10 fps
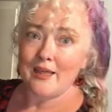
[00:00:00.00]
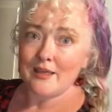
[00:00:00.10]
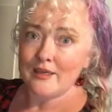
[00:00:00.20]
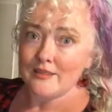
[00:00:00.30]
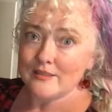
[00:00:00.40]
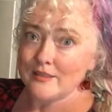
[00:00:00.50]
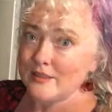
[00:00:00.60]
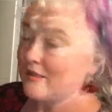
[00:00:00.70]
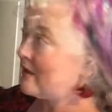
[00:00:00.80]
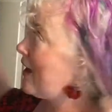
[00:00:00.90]
elegant
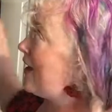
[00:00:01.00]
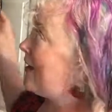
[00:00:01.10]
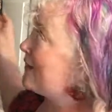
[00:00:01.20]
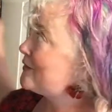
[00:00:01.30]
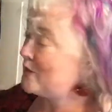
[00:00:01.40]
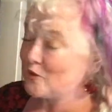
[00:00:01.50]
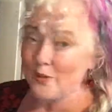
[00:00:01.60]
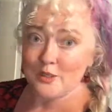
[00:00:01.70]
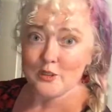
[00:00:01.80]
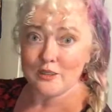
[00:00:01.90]
hanging
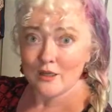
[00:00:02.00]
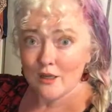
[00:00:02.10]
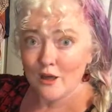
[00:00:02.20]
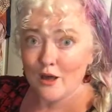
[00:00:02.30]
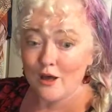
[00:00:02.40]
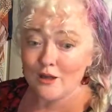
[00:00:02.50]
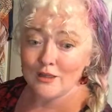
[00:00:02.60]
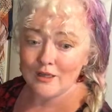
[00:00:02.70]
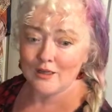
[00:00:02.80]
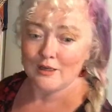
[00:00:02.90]
situation, all
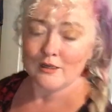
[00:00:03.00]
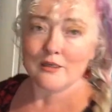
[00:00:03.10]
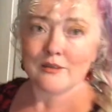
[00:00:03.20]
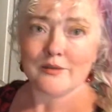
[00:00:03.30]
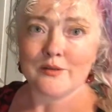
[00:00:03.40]
hung